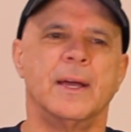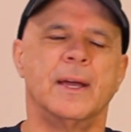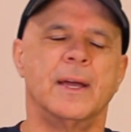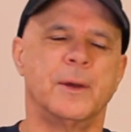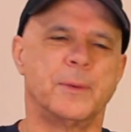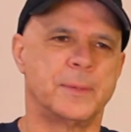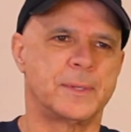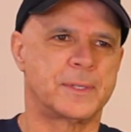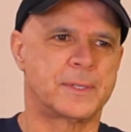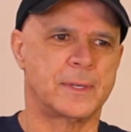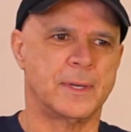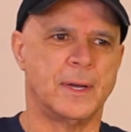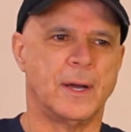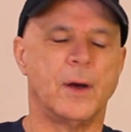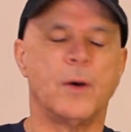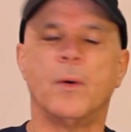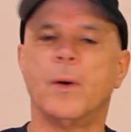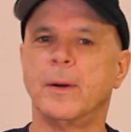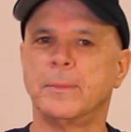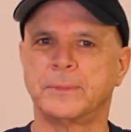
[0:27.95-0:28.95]
It was,
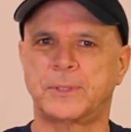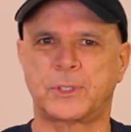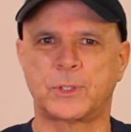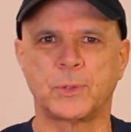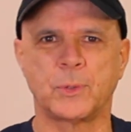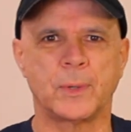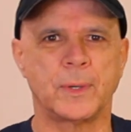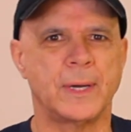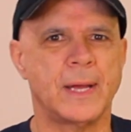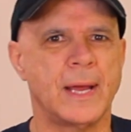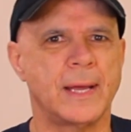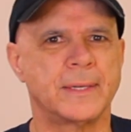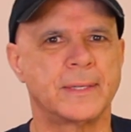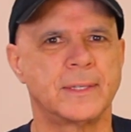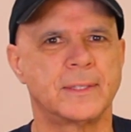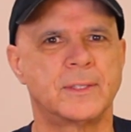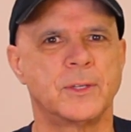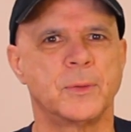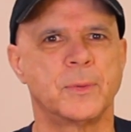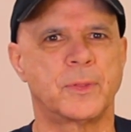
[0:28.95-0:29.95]
oh, I'm sure it had
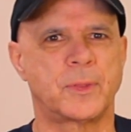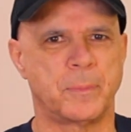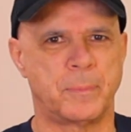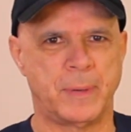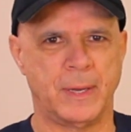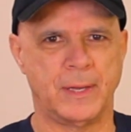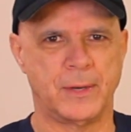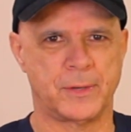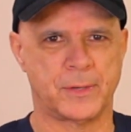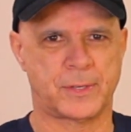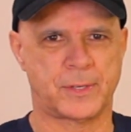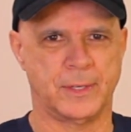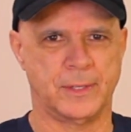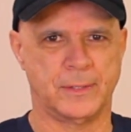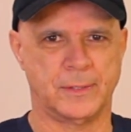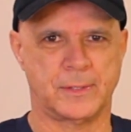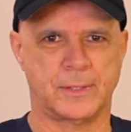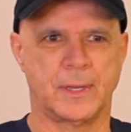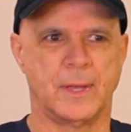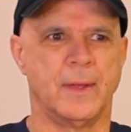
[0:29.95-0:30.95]
to do with the
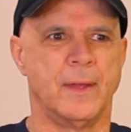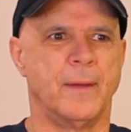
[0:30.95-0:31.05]
Petersons,